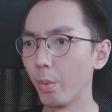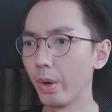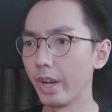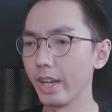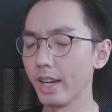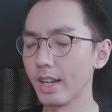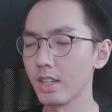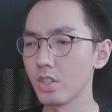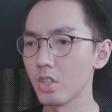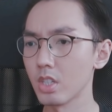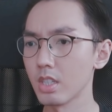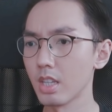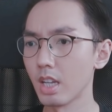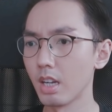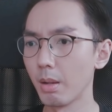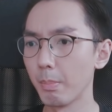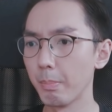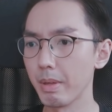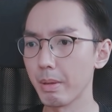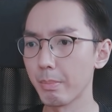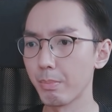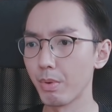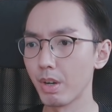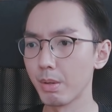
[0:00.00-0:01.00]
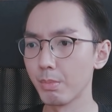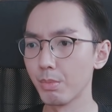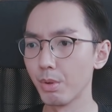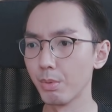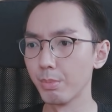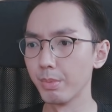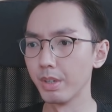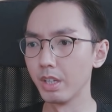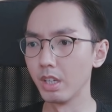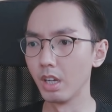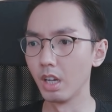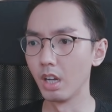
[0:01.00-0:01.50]
Wait, I just had a big brain
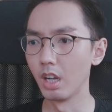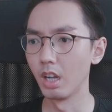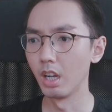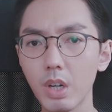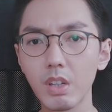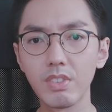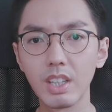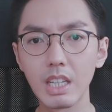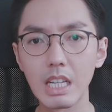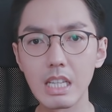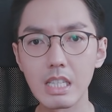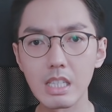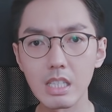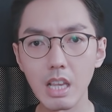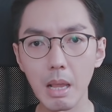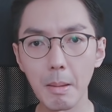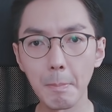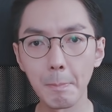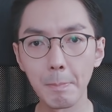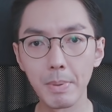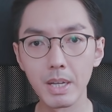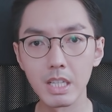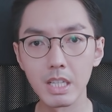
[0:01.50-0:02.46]
moment. What if they're the same